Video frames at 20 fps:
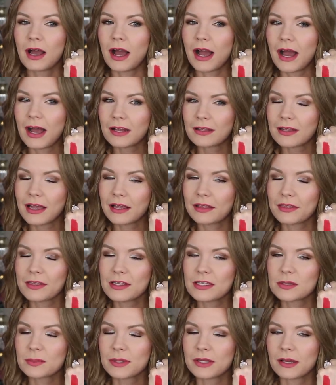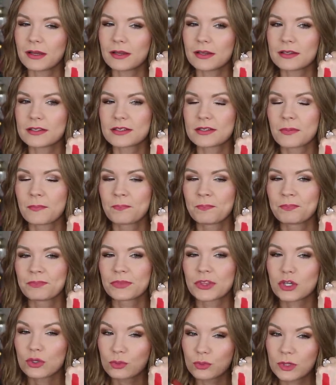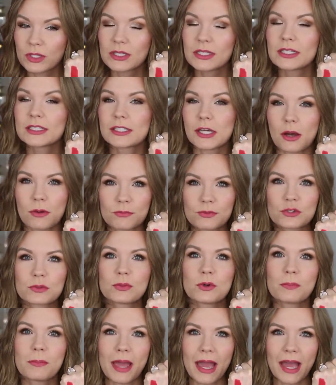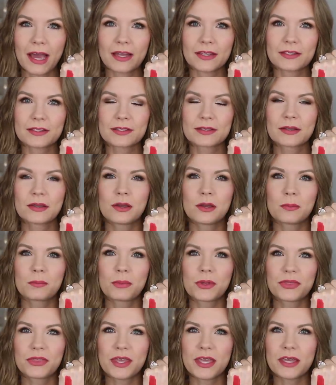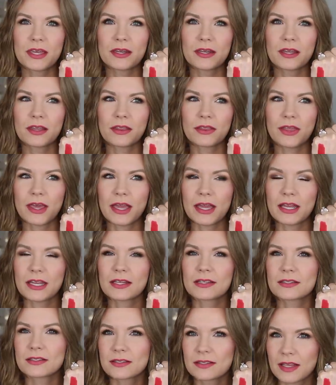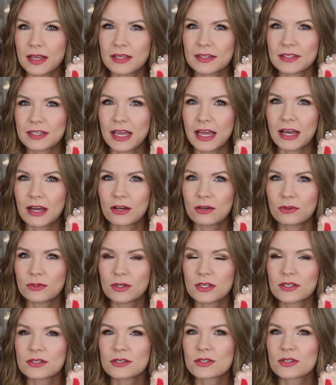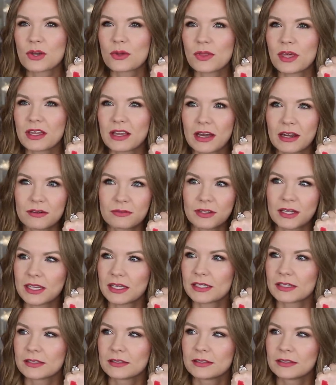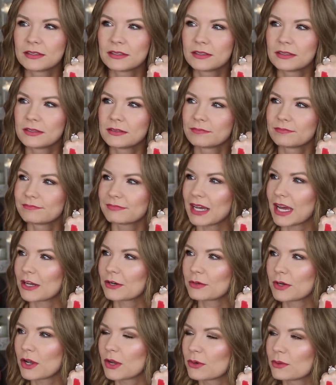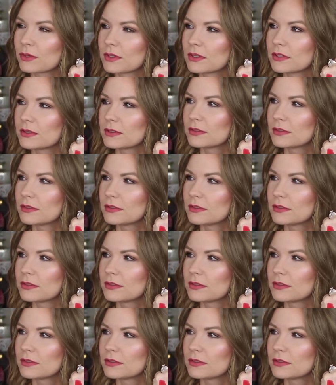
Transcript: I like these because they're really comfortable mats, but then they set down so they kind of like, I don't know,